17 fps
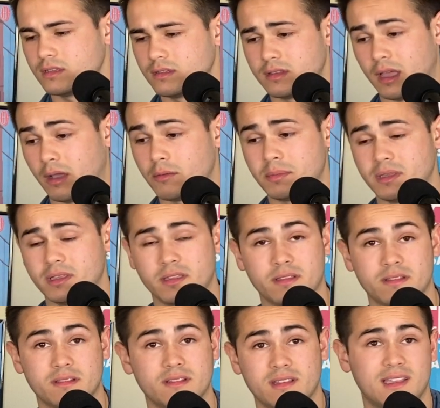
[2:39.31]
that would
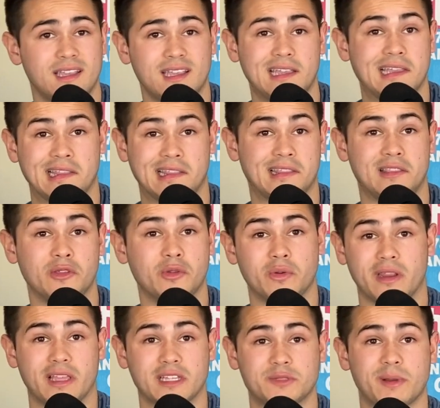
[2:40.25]
be,
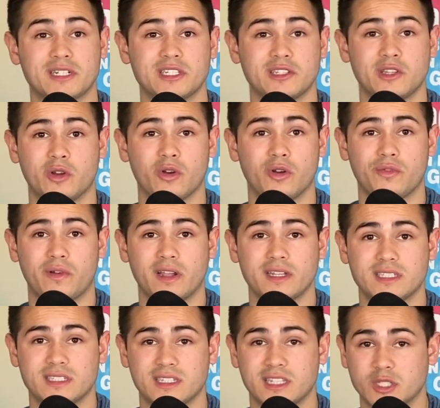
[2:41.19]
dude, especially the girl
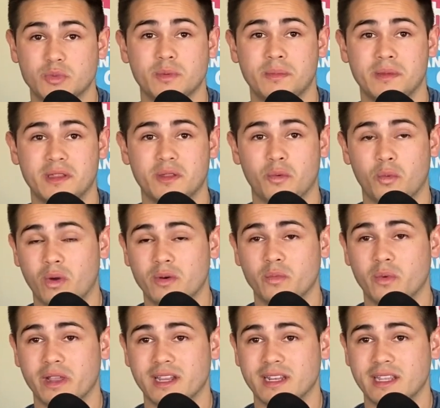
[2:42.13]
fights. This would be the one
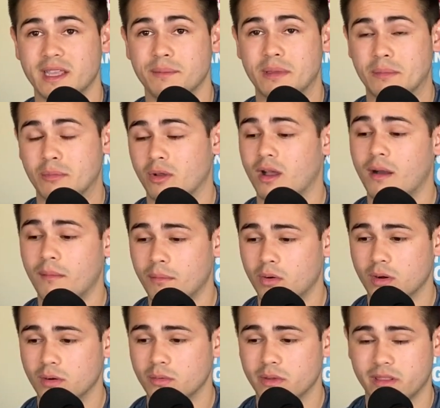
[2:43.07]
way to get people on
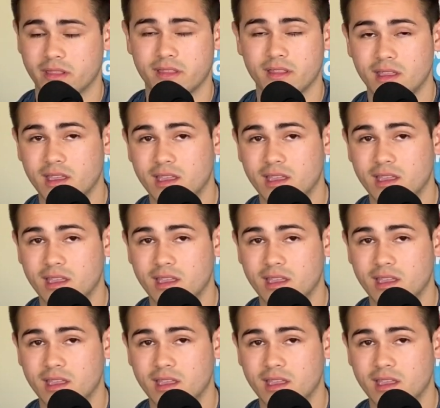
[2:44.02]
board with,